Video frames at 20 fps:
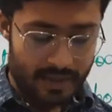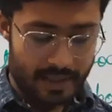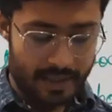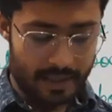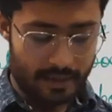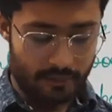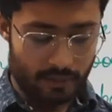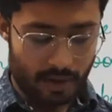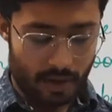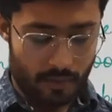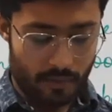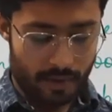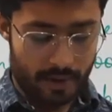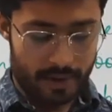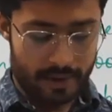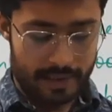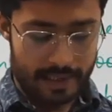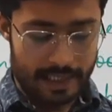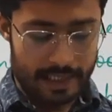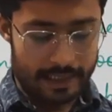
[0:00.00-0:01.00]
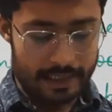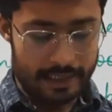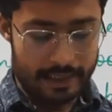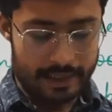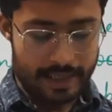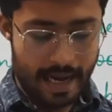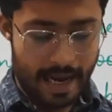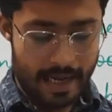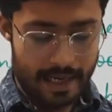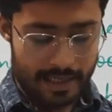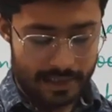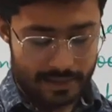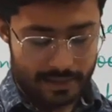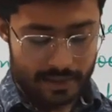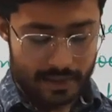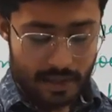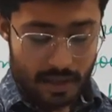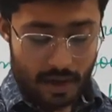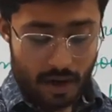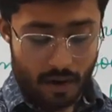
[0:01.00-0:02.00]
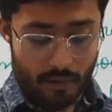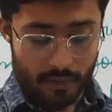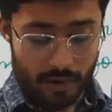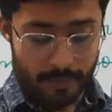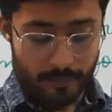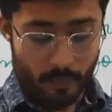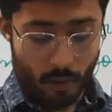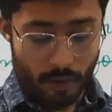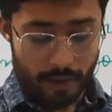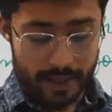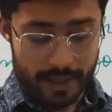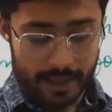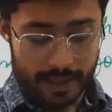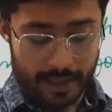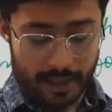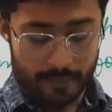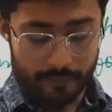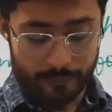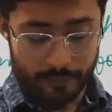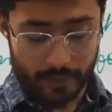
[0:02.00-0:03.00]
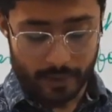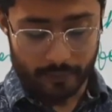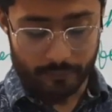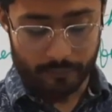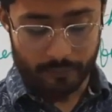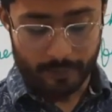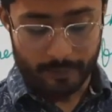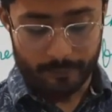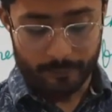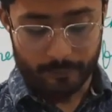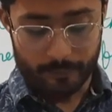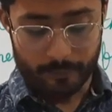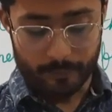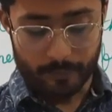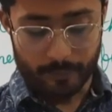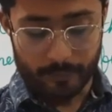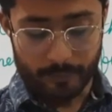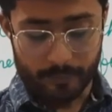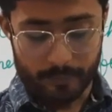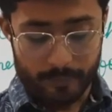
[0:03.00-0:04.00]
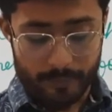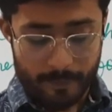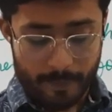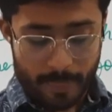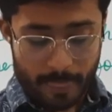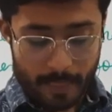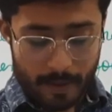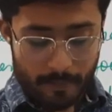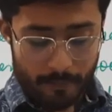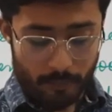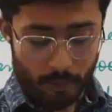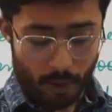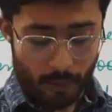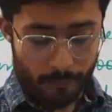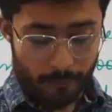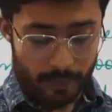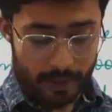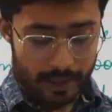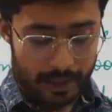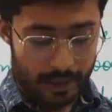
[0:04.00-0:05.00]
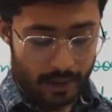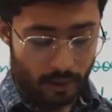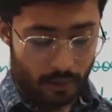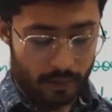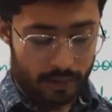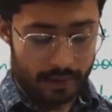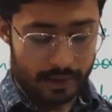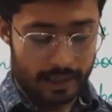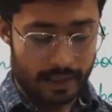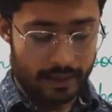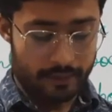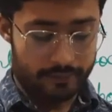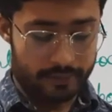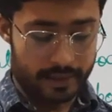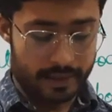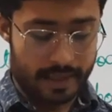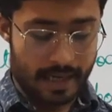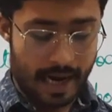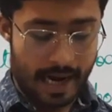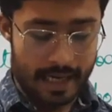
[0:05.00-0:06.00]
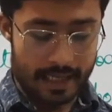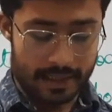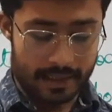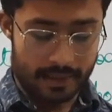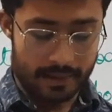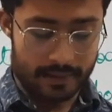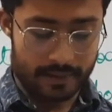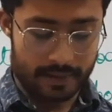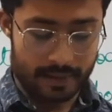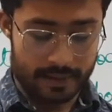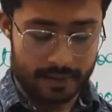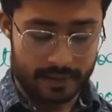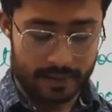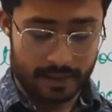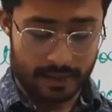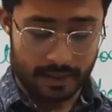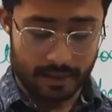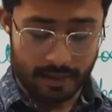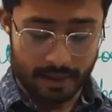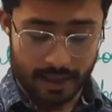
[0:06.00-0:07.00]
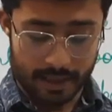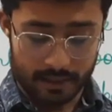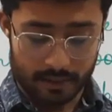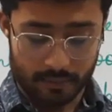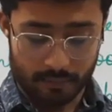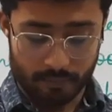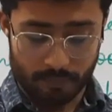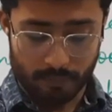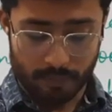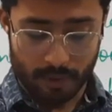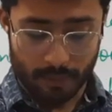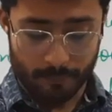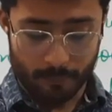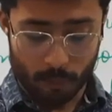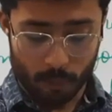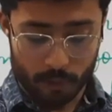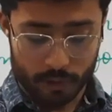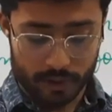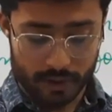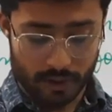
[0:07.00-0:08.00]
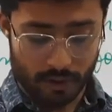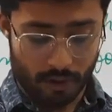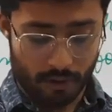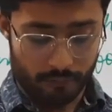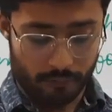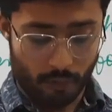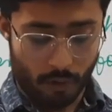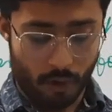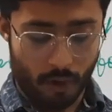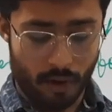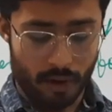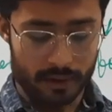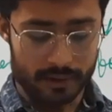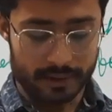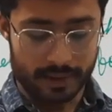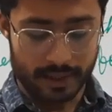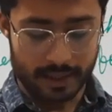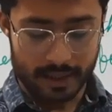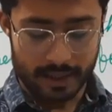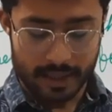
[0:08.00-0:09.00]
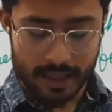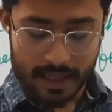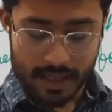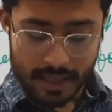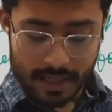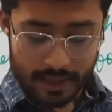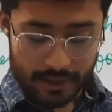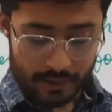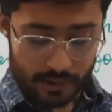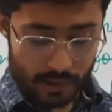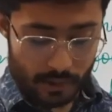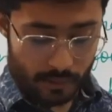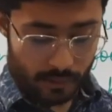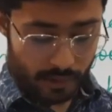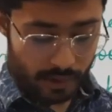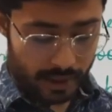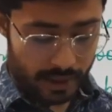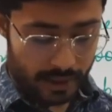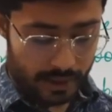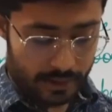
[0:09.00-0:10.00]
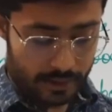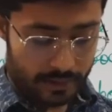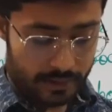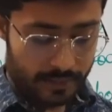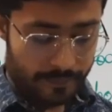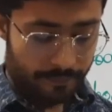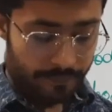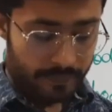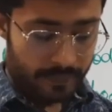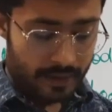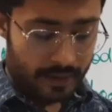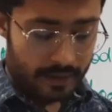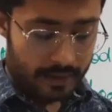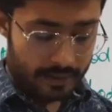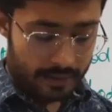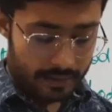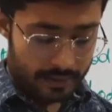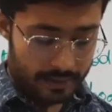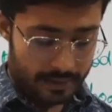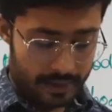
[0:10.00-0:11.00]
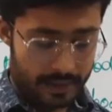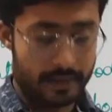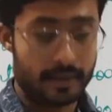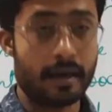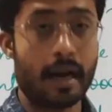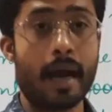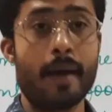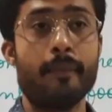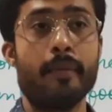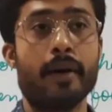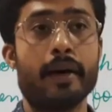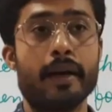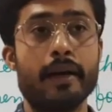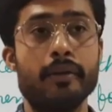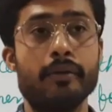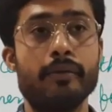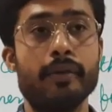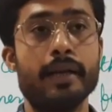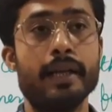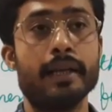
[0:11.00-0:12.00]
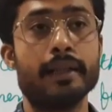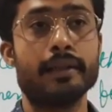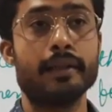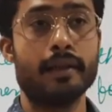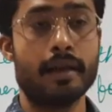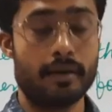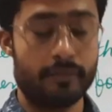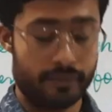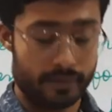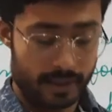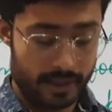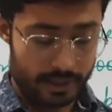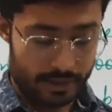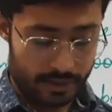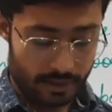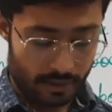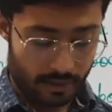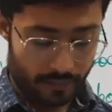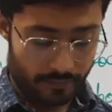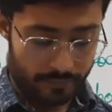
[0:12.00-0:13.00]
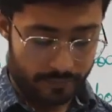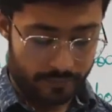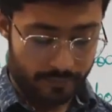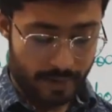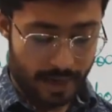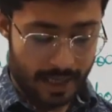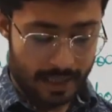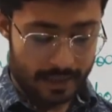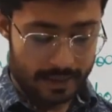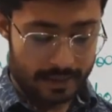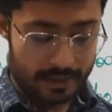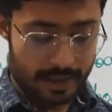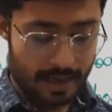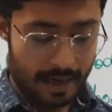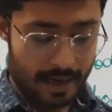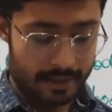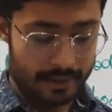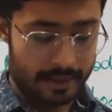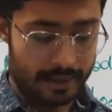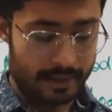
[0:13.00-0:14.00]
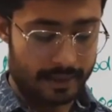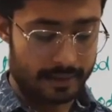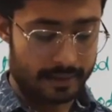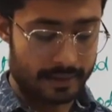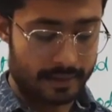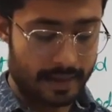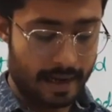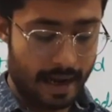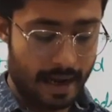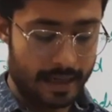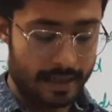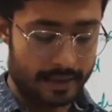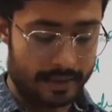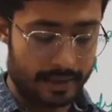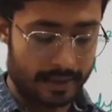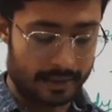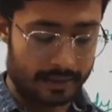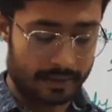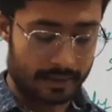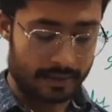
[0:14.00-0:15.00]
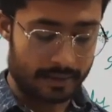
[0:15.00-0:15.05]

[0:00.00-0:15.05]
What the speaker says: in our daily diet. Our body can perform properly only if the diet contains the correct proportion of all the nutrients. See here, I am again reading the definition of balanced diet, that is a diet that